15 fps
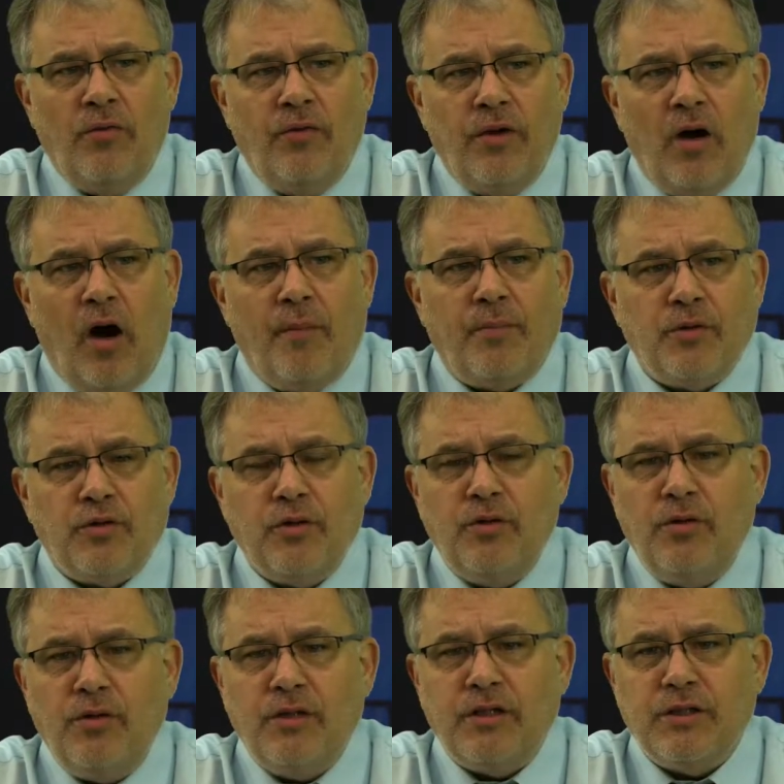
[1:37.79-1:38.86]
The
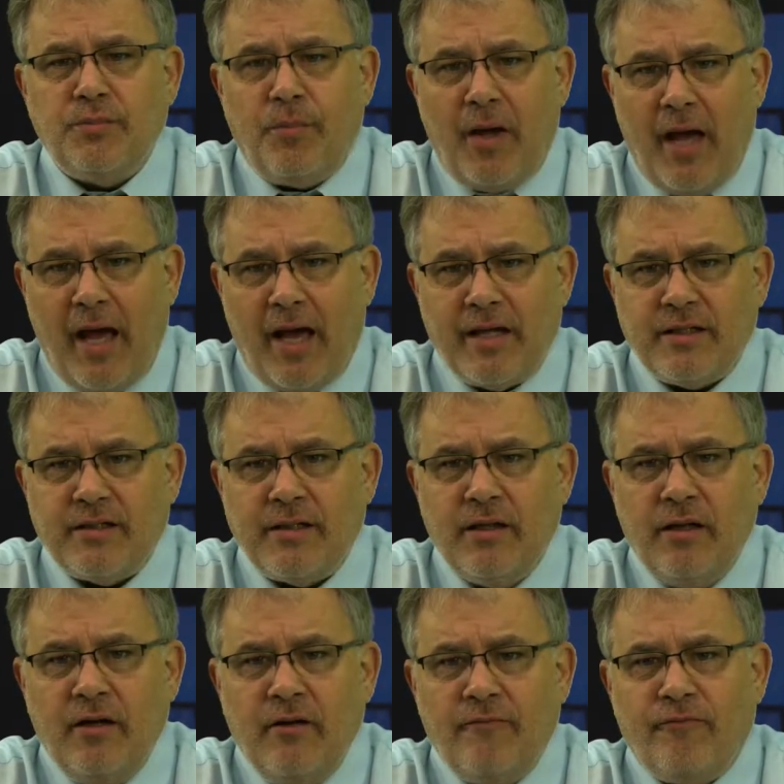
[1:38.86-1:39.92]
opportunity is past
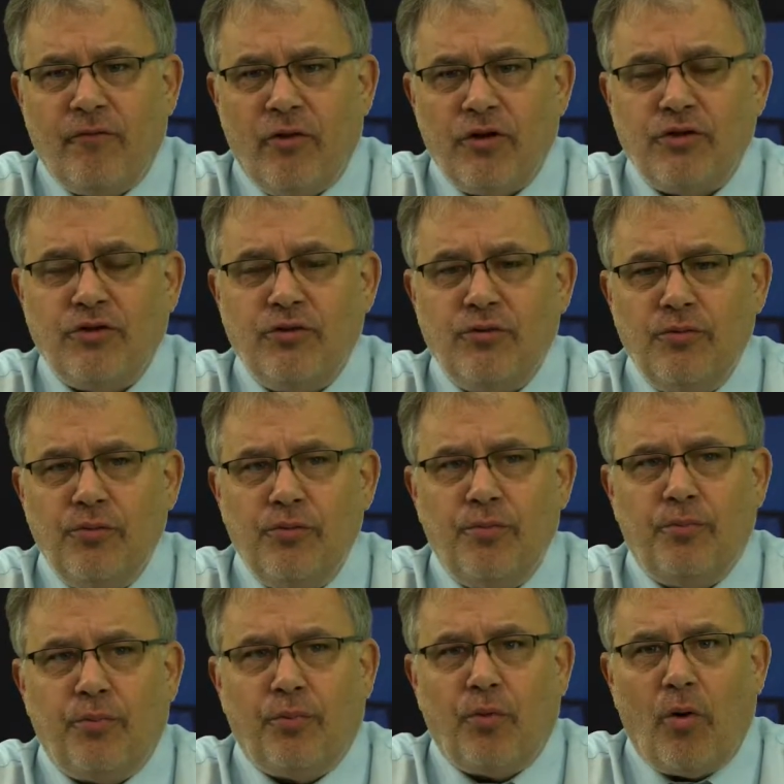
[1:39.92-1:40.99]
for us to
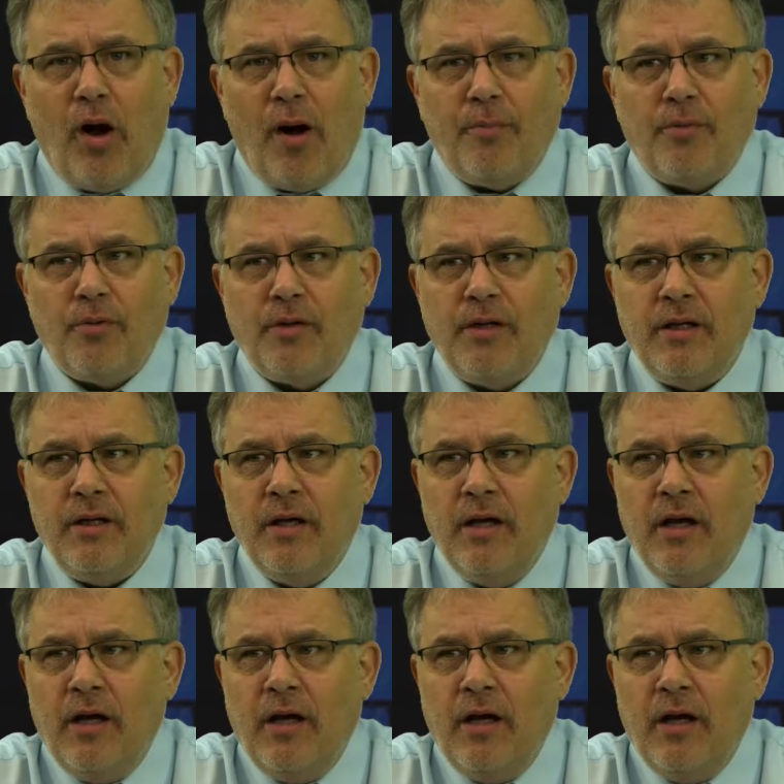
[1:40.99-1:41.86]
properly